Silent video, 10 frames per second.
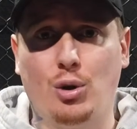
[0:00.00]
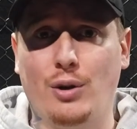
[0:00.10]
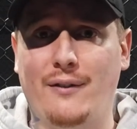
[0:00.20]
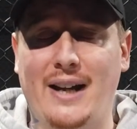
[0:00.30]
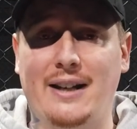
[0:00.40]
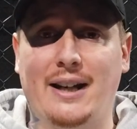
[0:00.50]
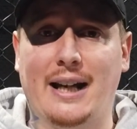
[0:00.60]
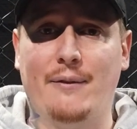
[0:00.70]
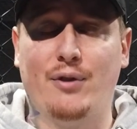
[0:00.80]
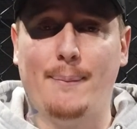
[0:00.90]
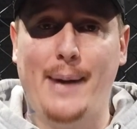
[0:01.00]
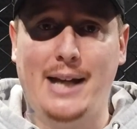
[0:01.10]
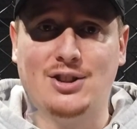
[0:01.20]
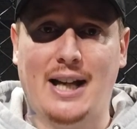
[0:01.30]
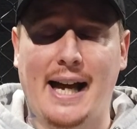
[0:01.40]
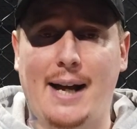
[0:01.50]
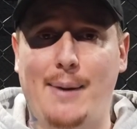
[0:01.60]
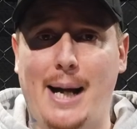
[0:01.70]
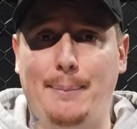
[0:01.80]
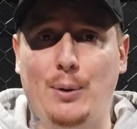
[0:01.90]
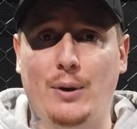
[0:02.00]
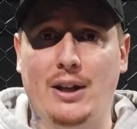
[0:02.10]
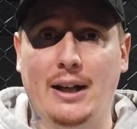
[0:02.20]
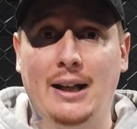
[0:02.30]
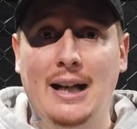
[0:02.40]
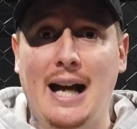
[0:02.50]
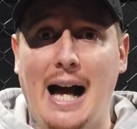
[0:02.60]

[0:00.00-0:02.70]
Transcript: a good event again from Bayes AI. I'm happy with it.